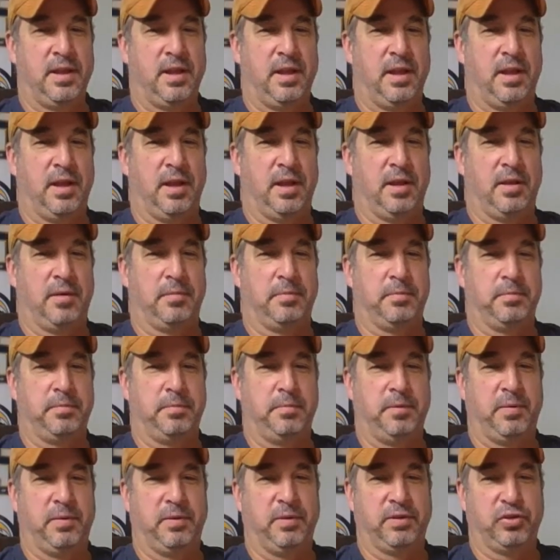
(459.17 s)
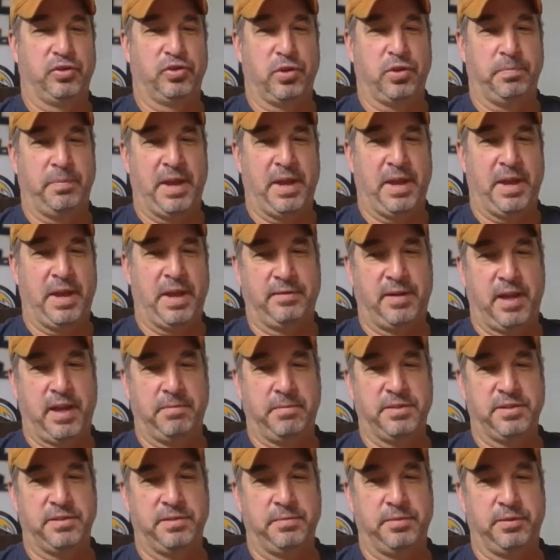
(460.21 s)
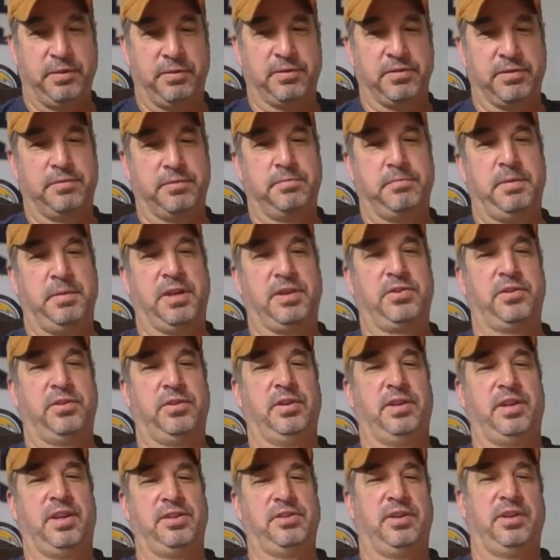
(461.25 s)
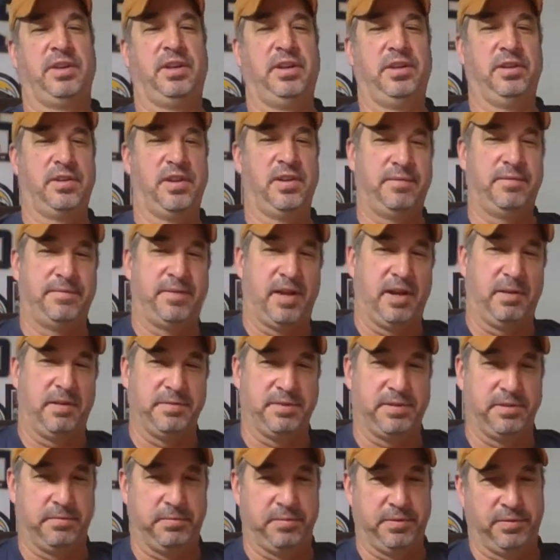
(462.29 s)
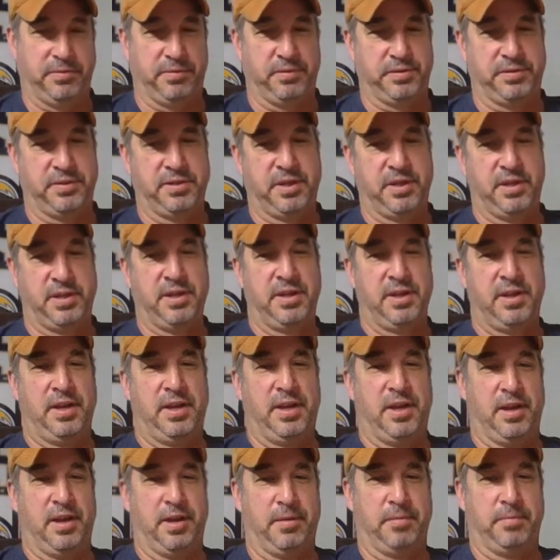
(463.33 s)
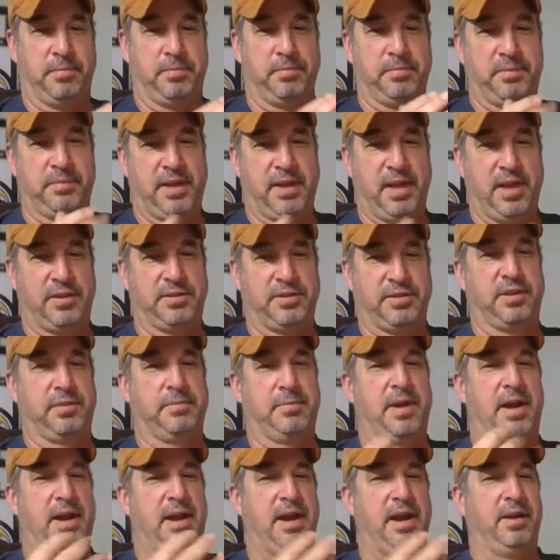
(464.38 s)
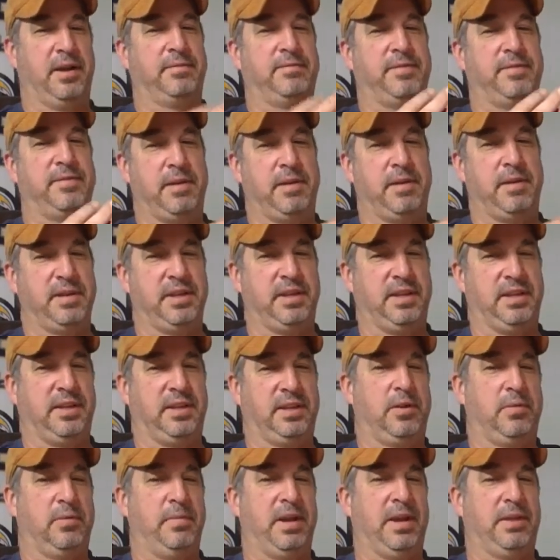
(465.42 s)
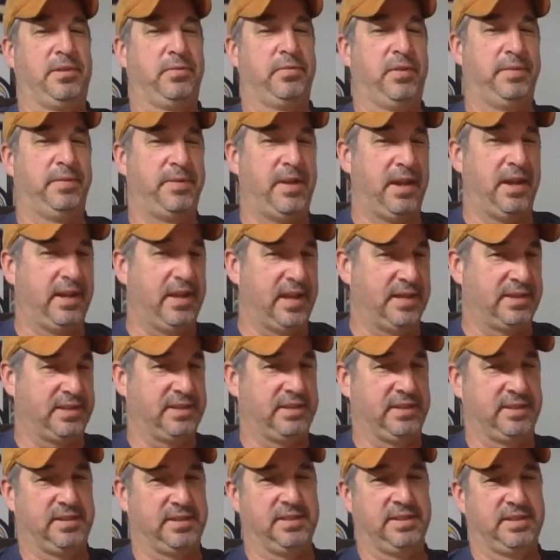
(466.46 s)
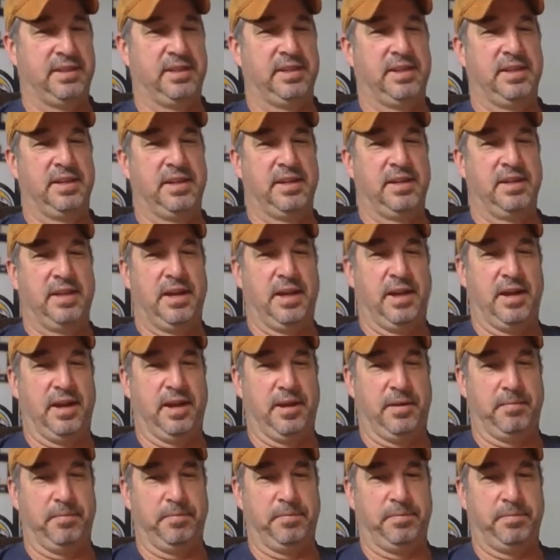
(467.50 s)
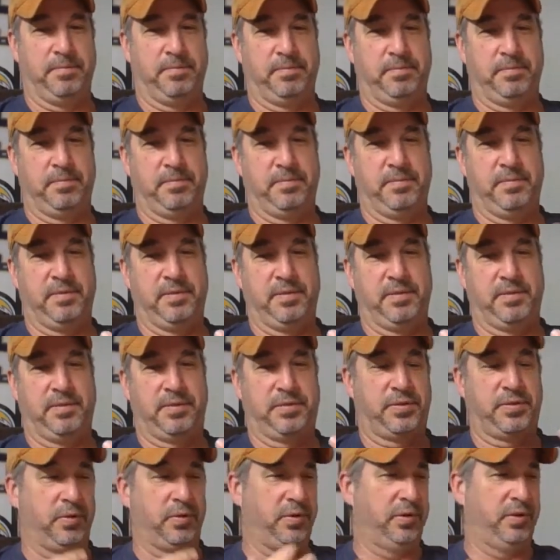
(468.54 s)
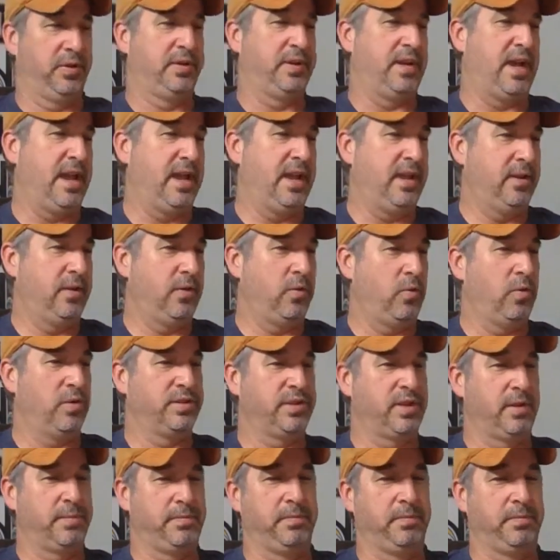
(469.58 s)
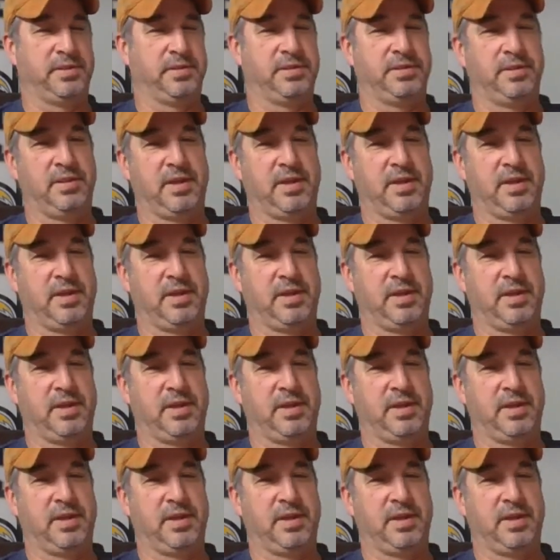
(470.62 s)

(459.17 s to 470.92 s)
We're going to jump back to vitamins and minerals. Make sure your kids are getting enough vitamins and minerals. Calcium, iron, vitamin D, omega-3 fatty acids, through your diet or supplements.